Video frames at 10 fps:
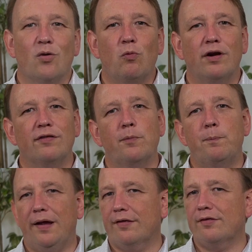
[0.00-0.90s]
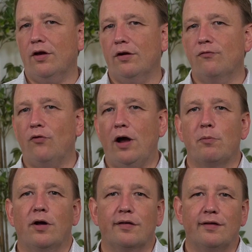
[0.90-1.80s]
One of the best known
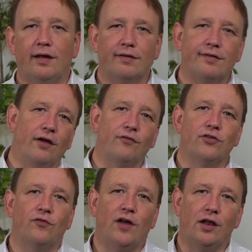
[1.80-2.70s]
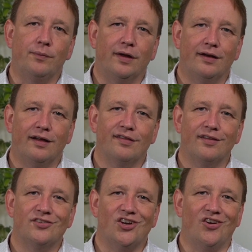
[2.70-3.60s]
frameworks in self-development is
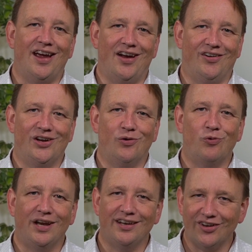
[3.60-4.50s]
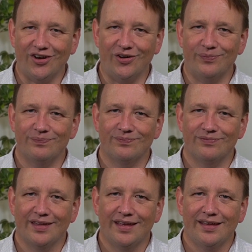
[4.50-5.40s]
the Johari window.
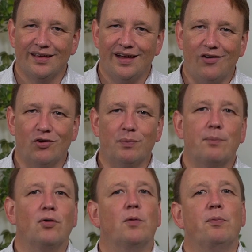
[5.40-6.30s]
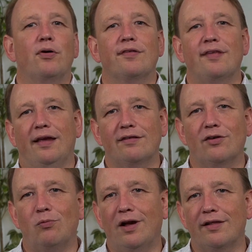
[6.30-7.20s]
I remember a
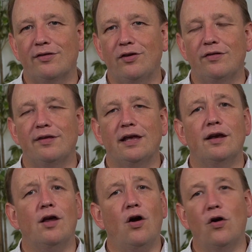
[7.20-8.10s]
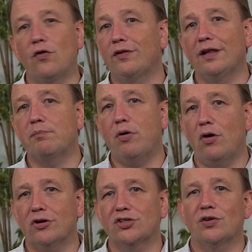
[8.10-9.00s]
presenter once using an overly
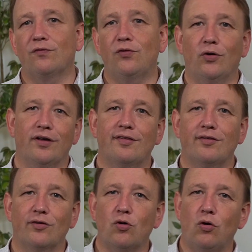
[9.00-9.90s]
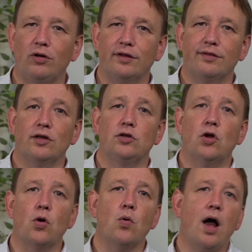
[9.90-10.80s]
posh voice to call it the
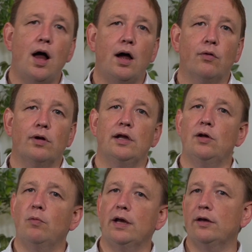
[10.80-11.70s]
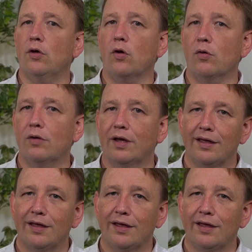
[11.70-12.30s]
Johari window,